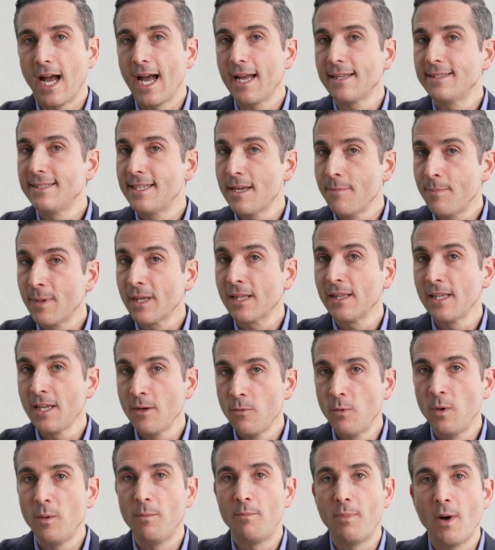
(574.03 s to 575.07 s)
I typically
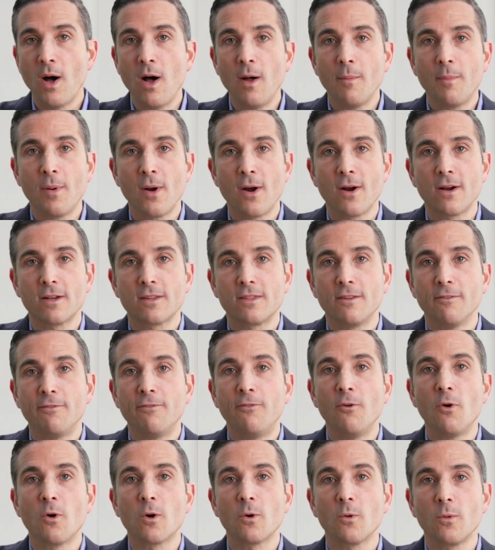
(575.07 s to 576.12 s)
will ballpark the
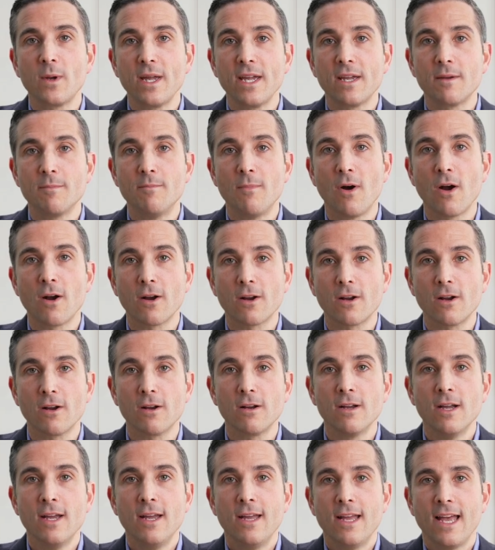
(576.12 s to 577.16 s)
four week
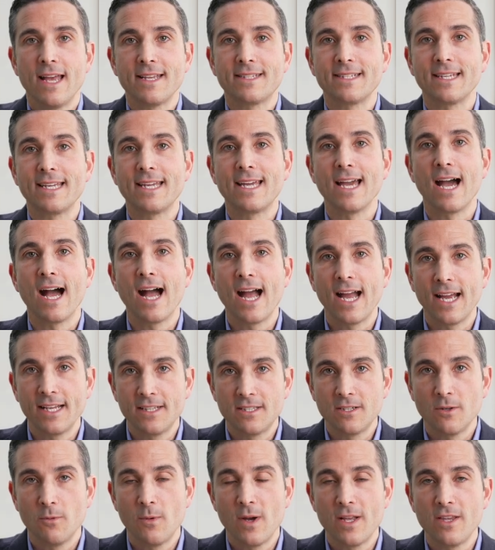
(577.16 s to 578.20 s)
marker as a guide
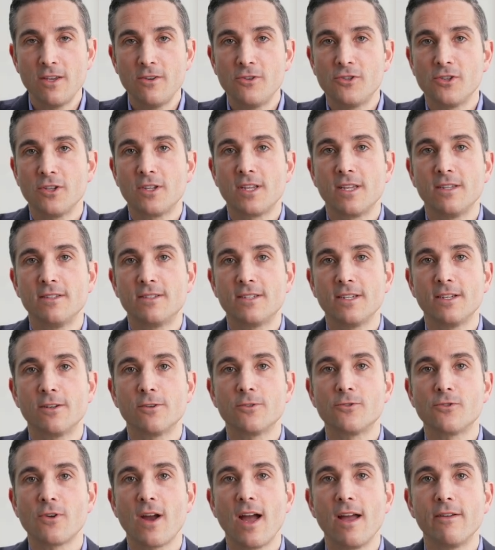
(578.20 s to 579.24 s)
to when you should consider
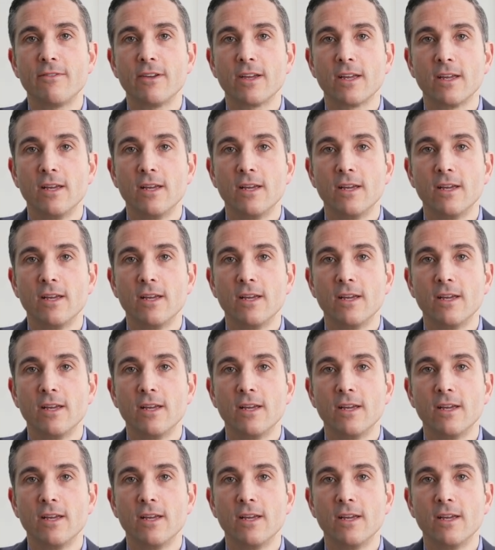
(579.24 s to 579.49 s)
driving.